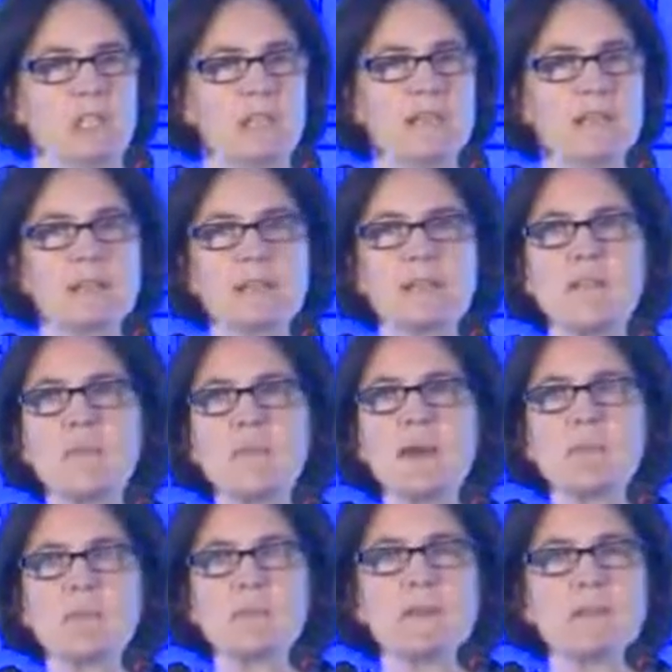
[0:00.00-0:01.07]
And that's not
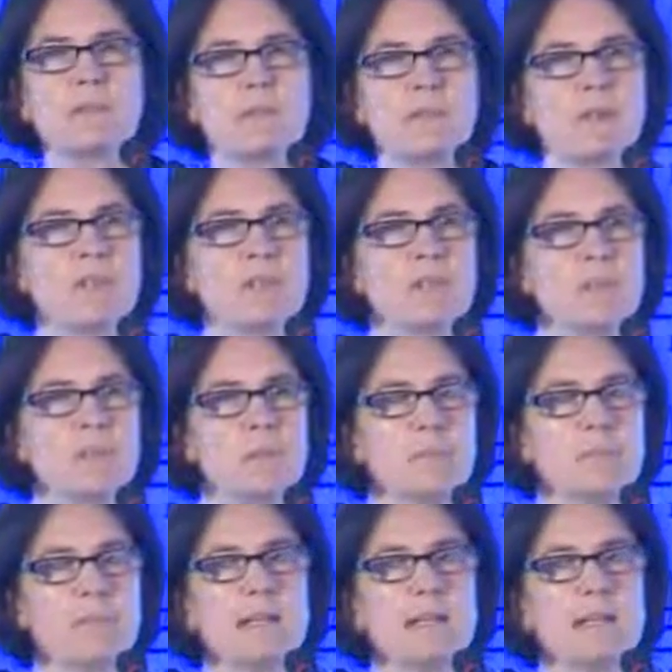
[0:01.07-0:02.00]
public-private partnership.